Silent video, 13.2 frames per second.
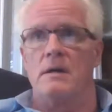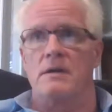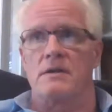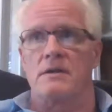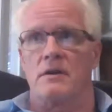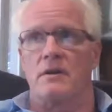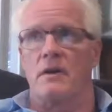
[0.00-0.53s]

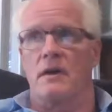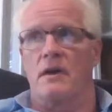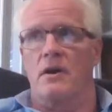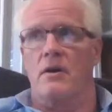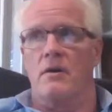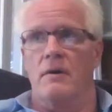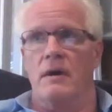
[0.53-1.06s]
because they're going to
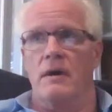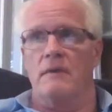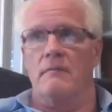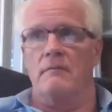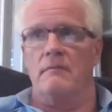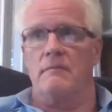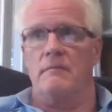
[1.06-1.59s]
go
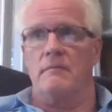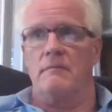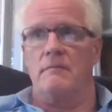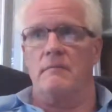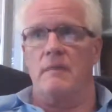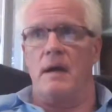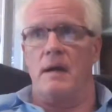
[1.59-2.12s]

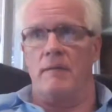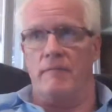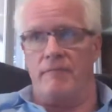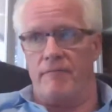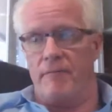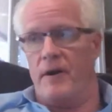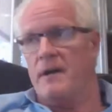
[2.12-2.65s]

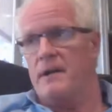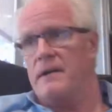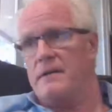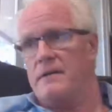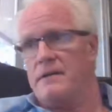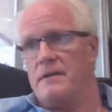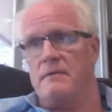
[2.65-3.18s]
and fund
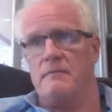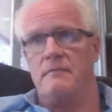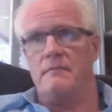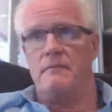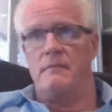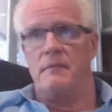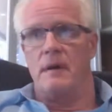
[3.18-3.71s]
it,
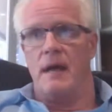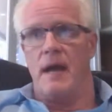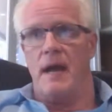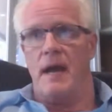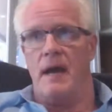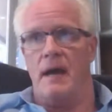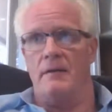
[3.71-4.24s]

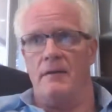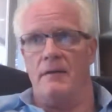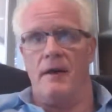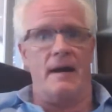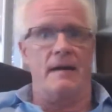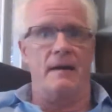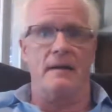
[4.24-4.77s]
and they're
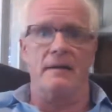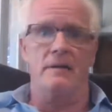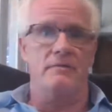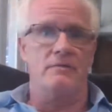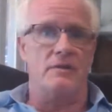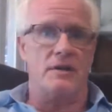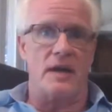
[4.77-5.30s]
not in a
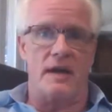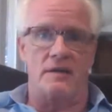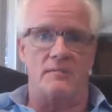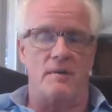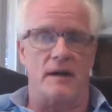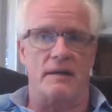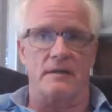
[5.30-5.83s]
huge
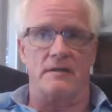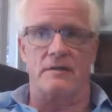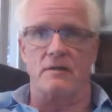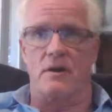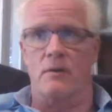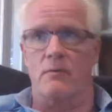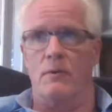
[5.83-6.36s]
tax bracket to
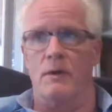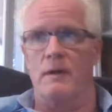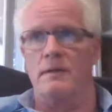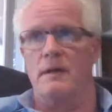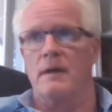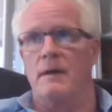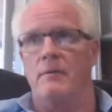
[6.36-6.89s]
start
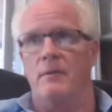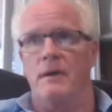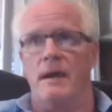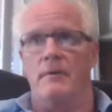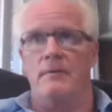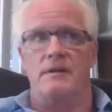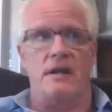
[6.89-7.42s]
with.
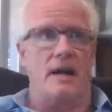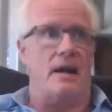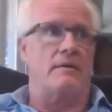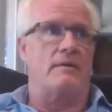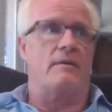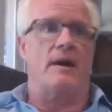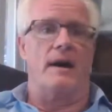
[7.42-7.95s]
When they
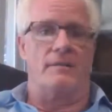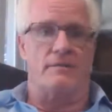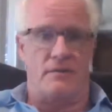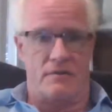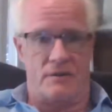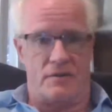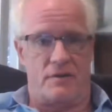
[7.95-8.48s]
retire, they'll have
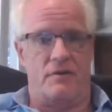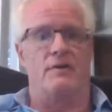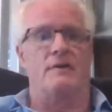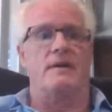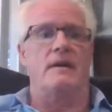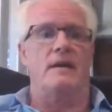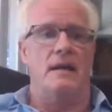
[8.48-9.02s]
Social
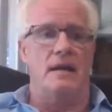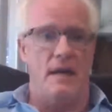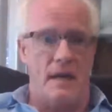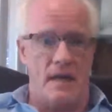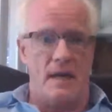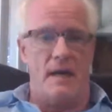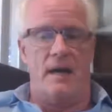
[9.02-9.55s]
Security
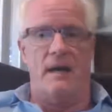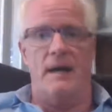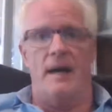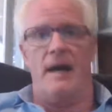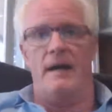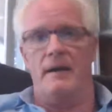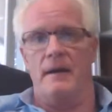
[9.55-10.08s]
and
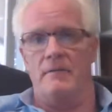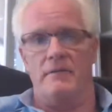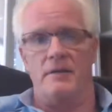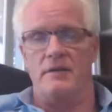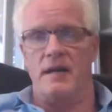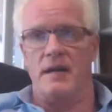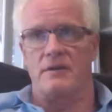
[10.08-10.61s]
their
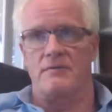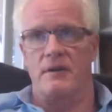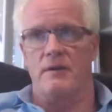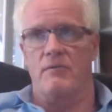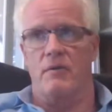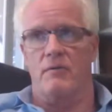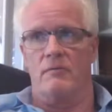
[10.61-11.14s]
tax
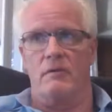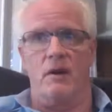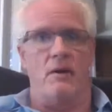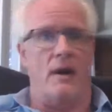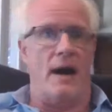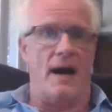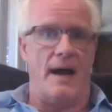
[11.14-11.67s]
rate won't
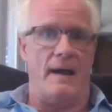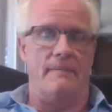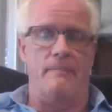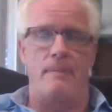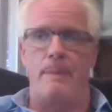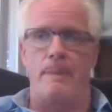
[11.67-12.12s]
go high.